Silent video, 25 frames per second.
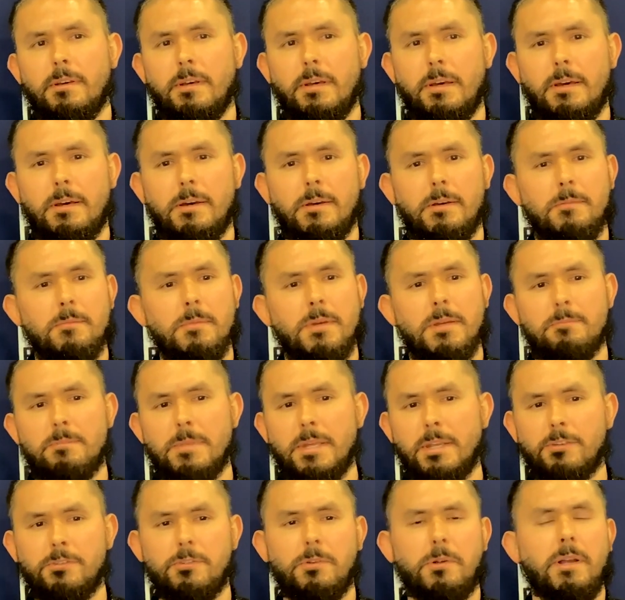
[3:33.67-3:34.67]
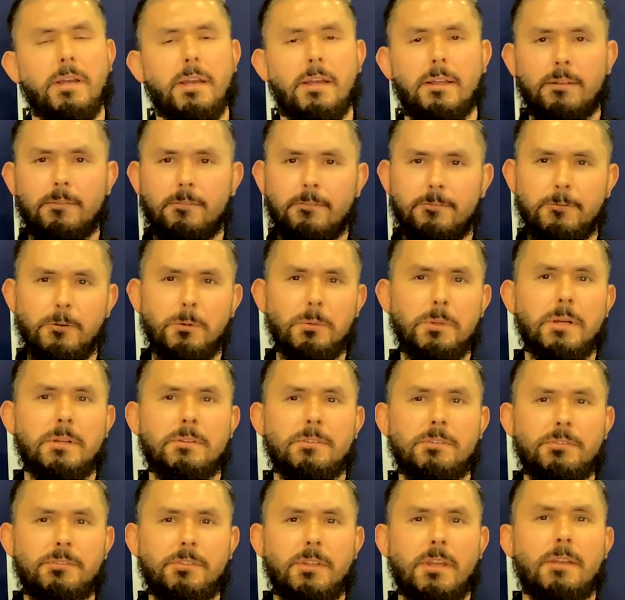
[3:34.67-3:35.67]
uh, and make sure I fully
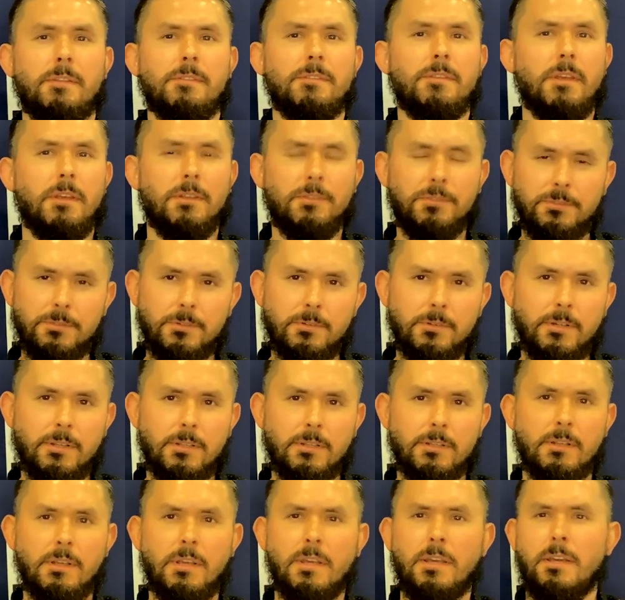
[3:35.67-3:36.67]
understand the history.